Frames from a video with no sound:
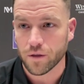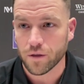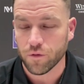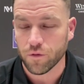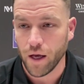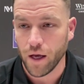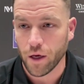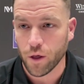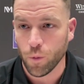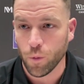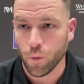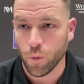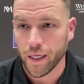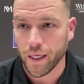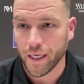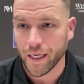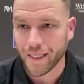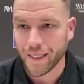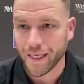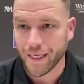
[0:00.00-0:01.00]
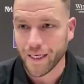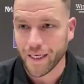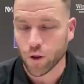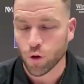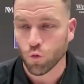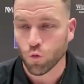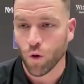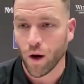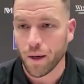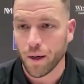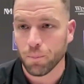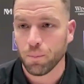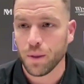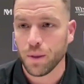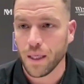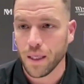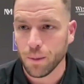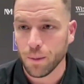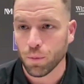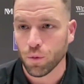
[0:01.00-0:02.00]
evaluating and getting the right
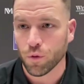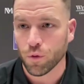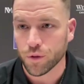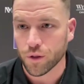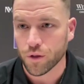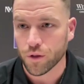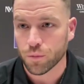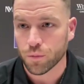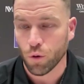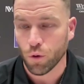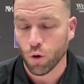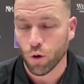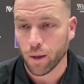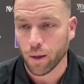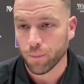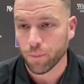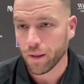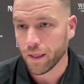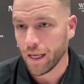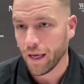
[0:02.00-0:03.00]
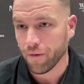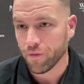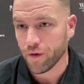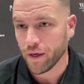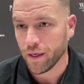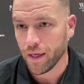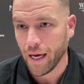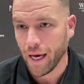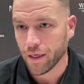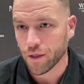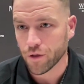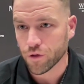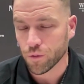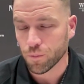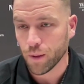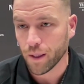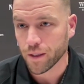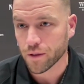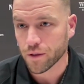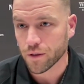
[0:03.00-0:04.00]
people into this program that have had a
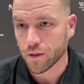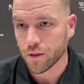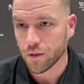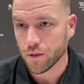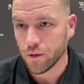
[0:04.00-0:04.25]
tremendous,